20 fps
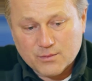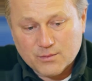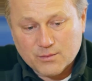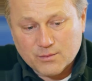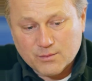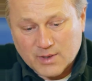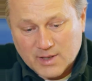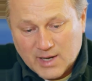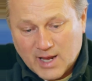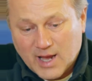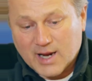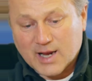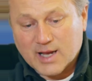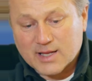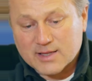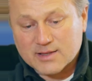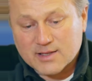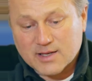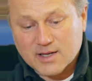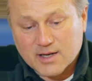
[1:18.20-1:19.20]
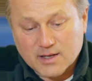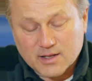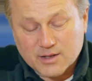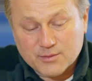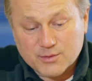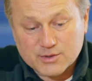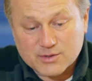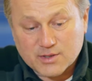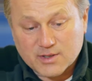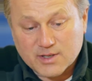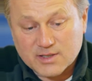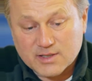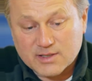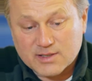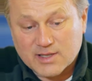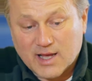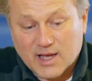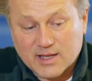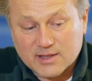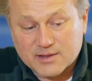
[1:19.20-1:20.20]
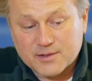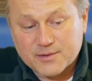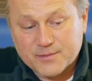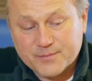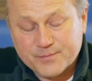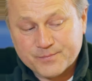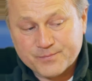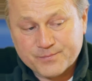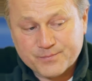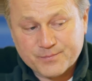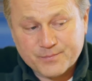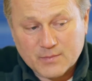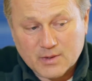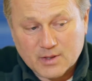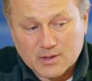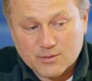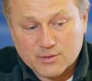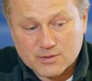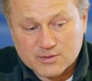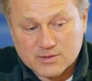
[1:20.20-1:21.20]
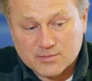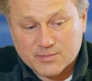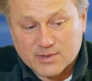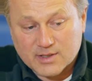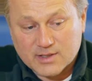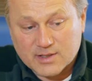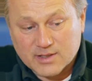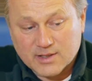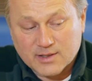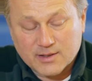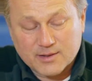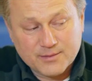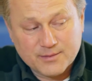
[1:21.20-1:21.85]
When I got there, he was already dead he wasn't breathing.